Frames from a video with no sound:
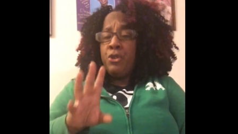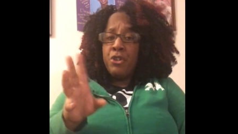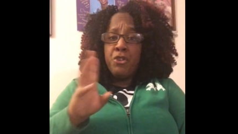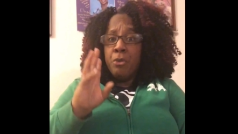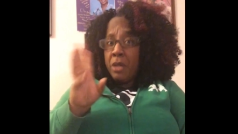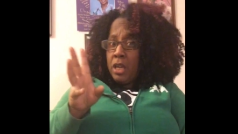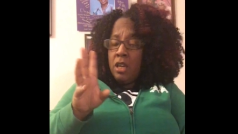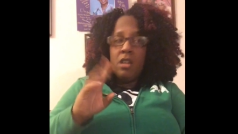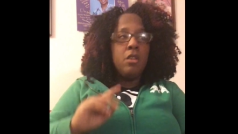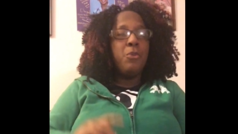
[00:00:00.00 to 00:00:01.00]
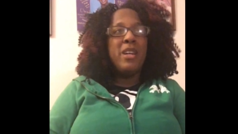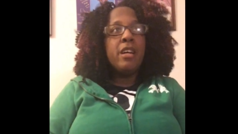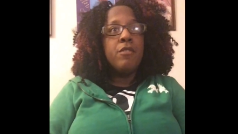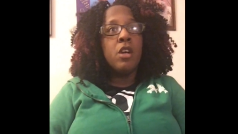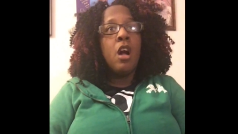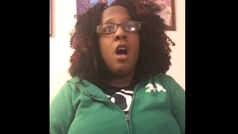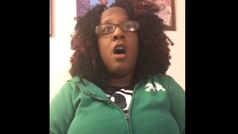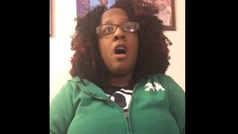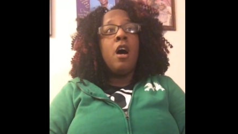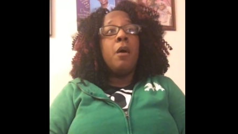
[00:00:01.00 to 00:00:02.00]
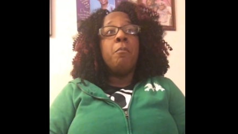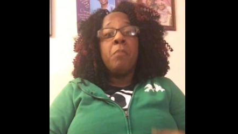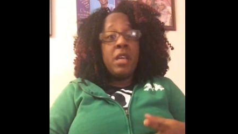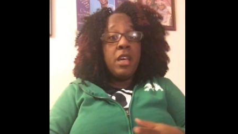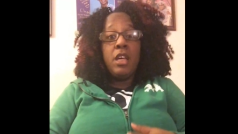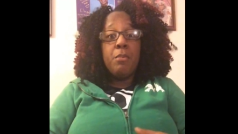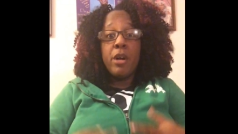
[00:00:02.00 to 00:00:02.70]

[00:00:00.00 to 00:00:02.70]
new year, new me, whatever. Um, me